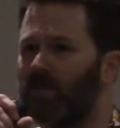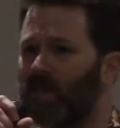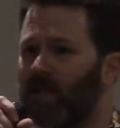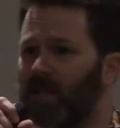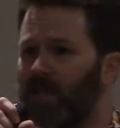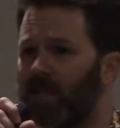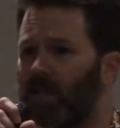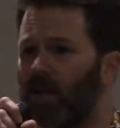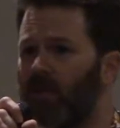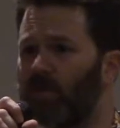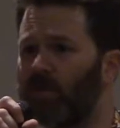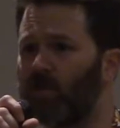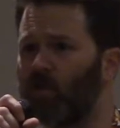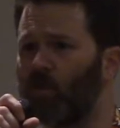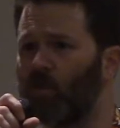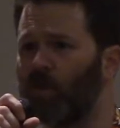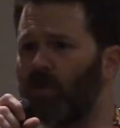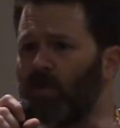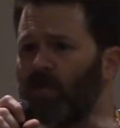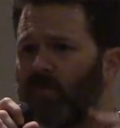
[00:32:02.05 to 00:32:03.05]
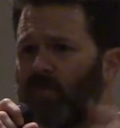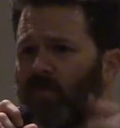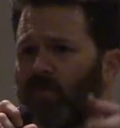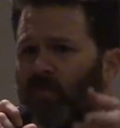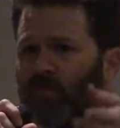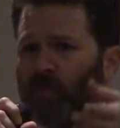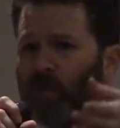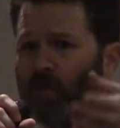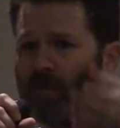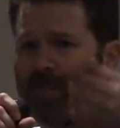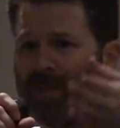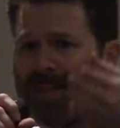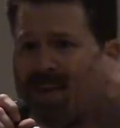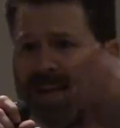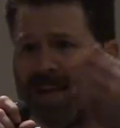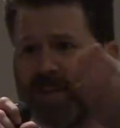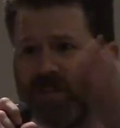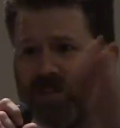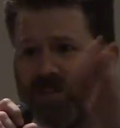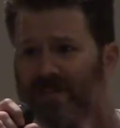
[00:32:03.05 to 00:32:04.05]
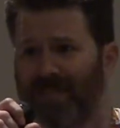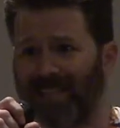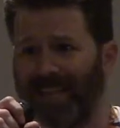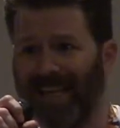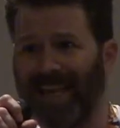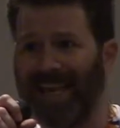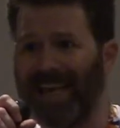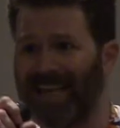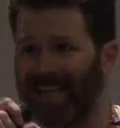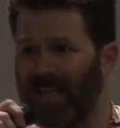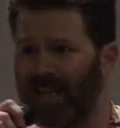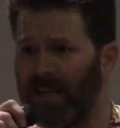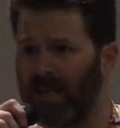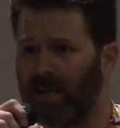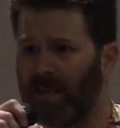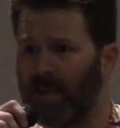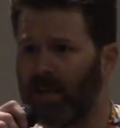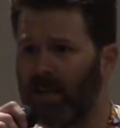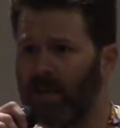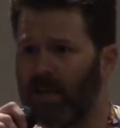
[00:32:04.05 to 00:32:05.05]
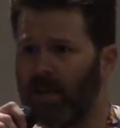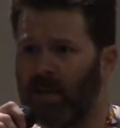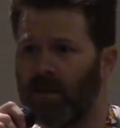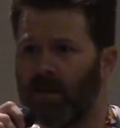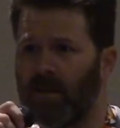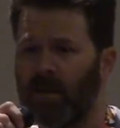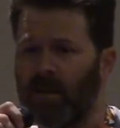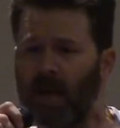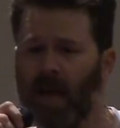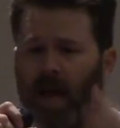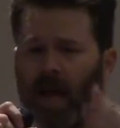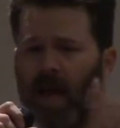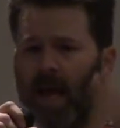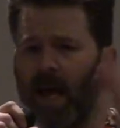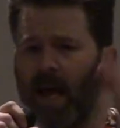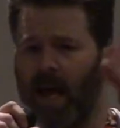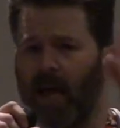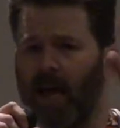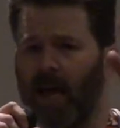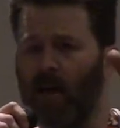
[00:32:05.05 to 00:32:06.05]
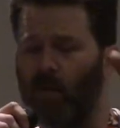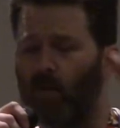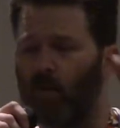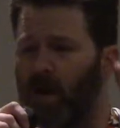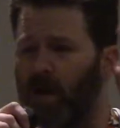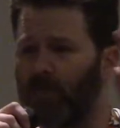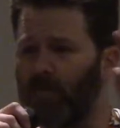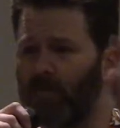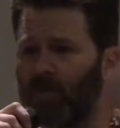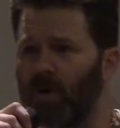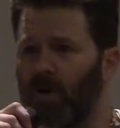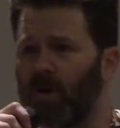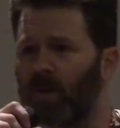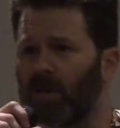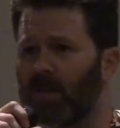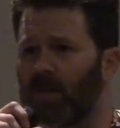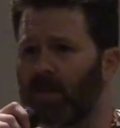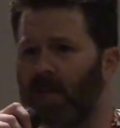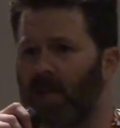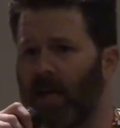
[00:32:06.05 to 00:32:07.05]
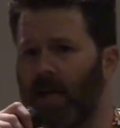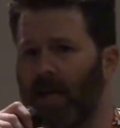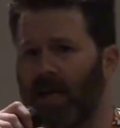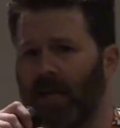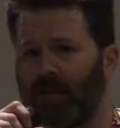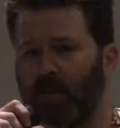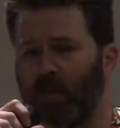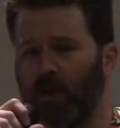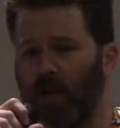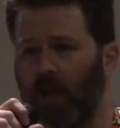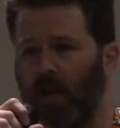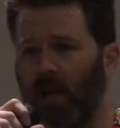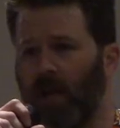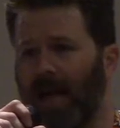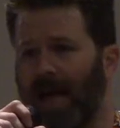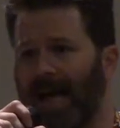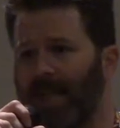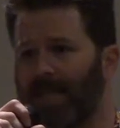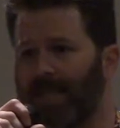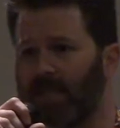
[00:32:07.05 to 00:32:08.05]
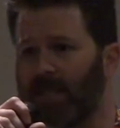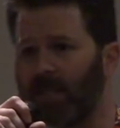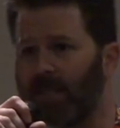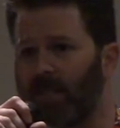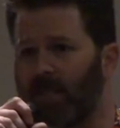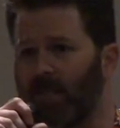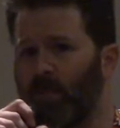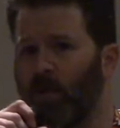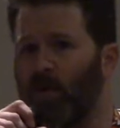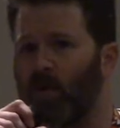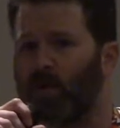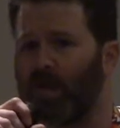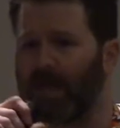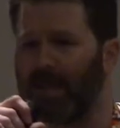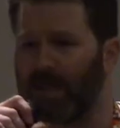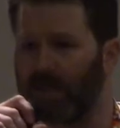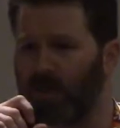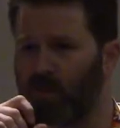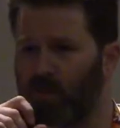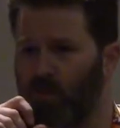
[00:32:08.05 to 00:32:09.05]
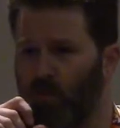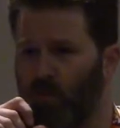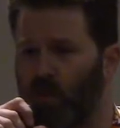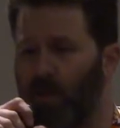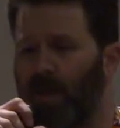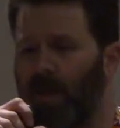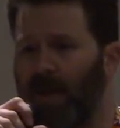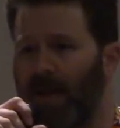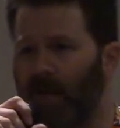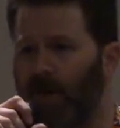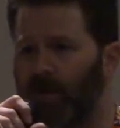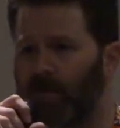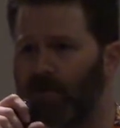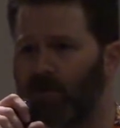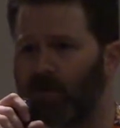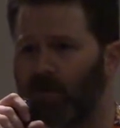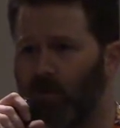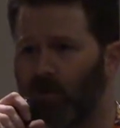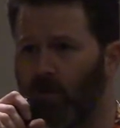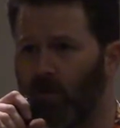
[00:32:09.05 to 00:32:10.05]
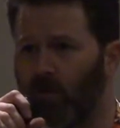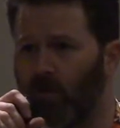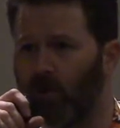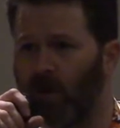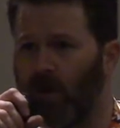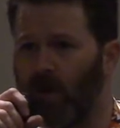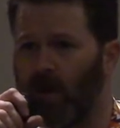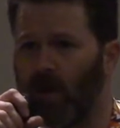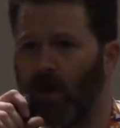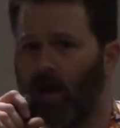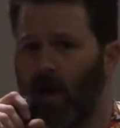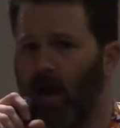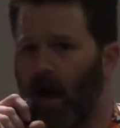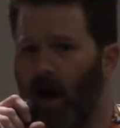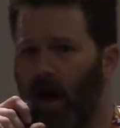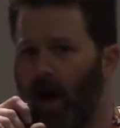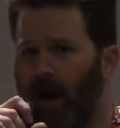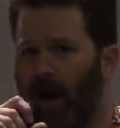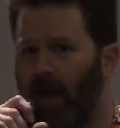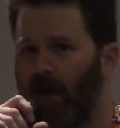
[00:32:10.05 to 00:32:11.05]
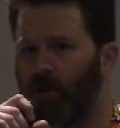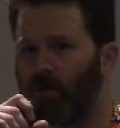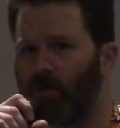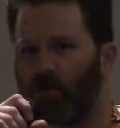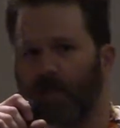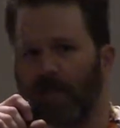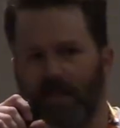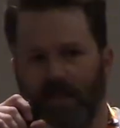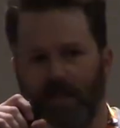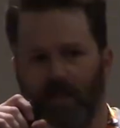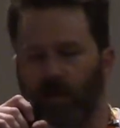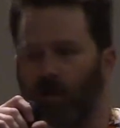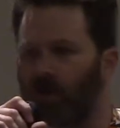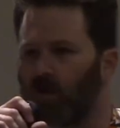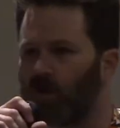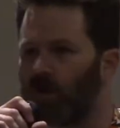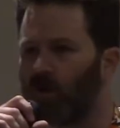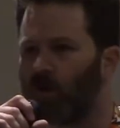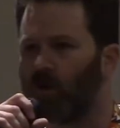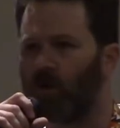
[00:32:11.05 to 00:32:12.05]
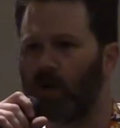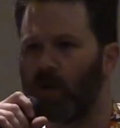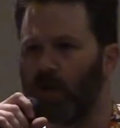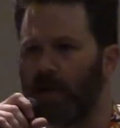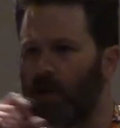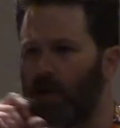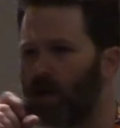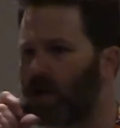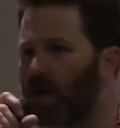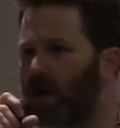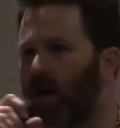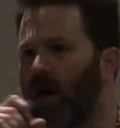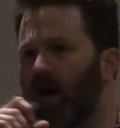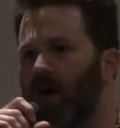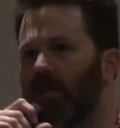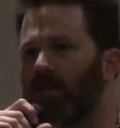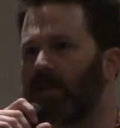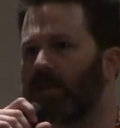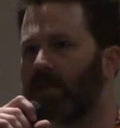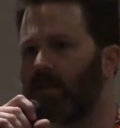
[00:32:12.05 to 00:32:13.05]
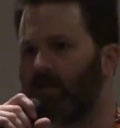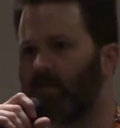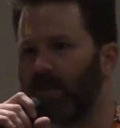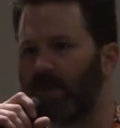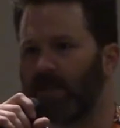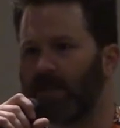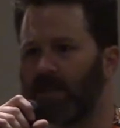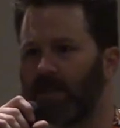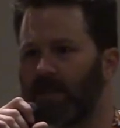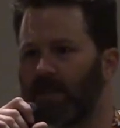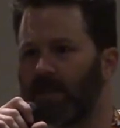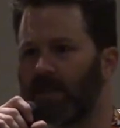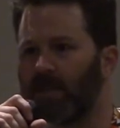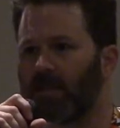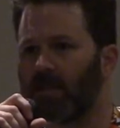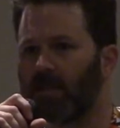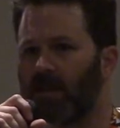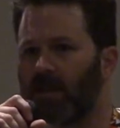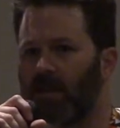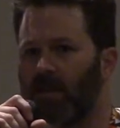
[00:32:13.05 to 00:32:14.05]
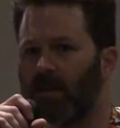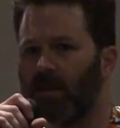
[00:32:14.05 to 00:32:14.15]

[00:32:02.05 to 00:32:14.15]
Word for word: myself to it from the age of 10 and I read books and I took classes both in school and out of school. I researched on a near constant basis.